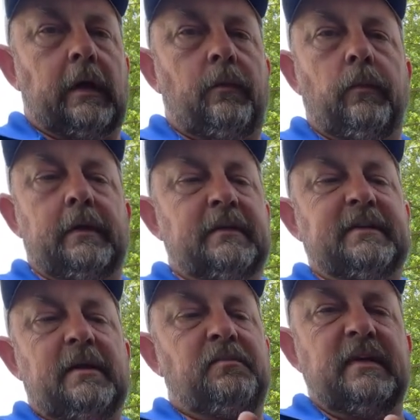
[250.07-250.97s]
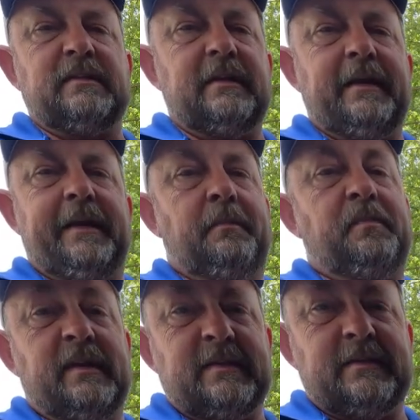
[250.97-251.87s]
I'm wanting to say piston. It ain't a
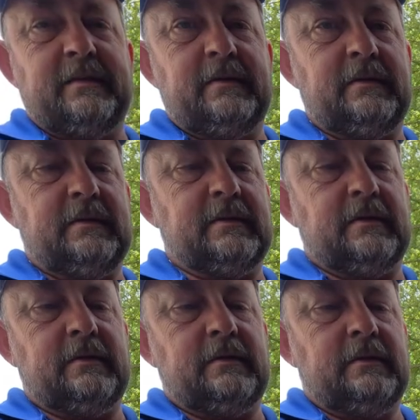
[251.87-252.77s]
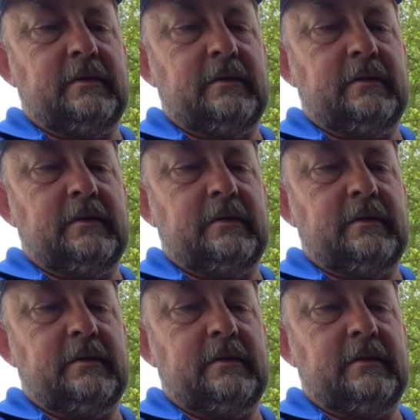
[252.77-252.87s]
piston. It's a.